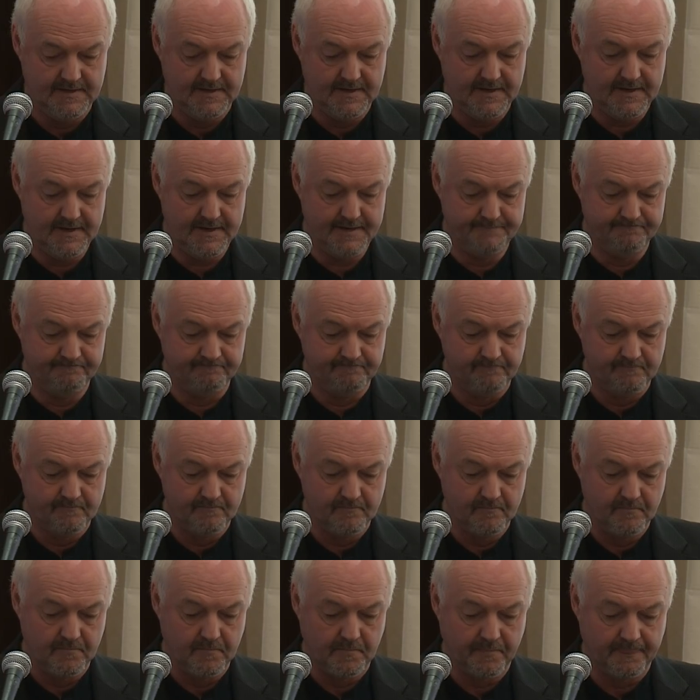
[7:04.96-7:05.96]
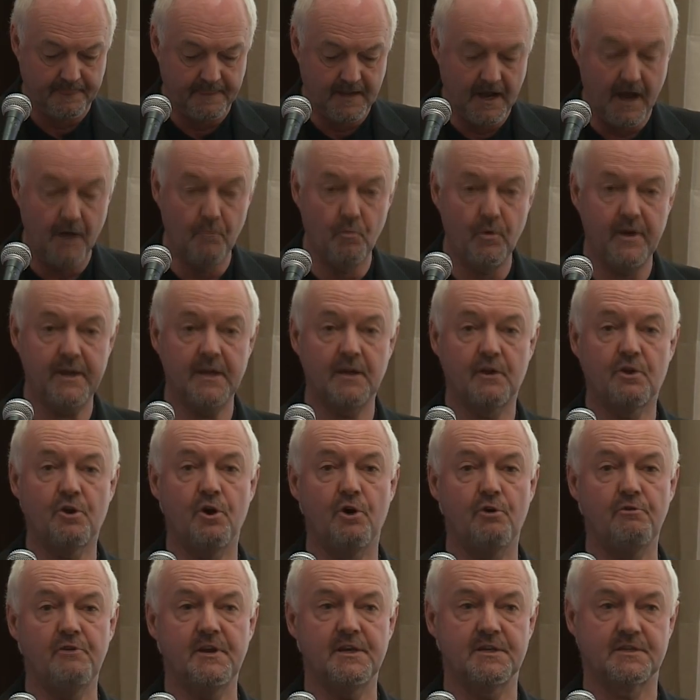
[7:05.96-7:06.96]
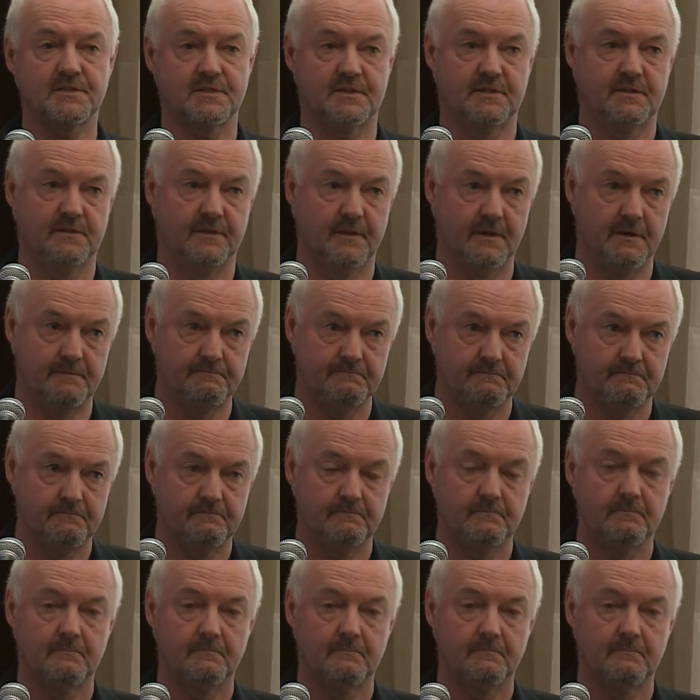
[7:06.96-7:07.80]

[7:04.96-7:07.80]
And we encourage them,